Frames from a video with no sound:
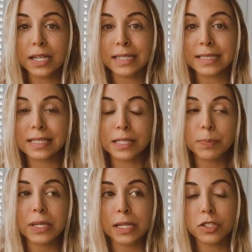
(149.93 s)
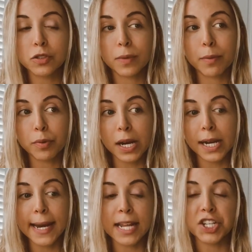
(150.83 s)
it seeping into my
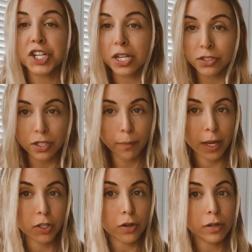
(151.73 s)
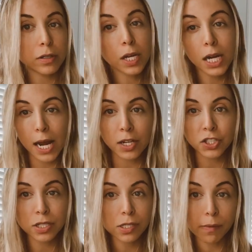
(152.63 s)
brain and changing my neural
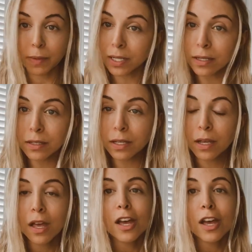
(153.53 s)
connections immediately.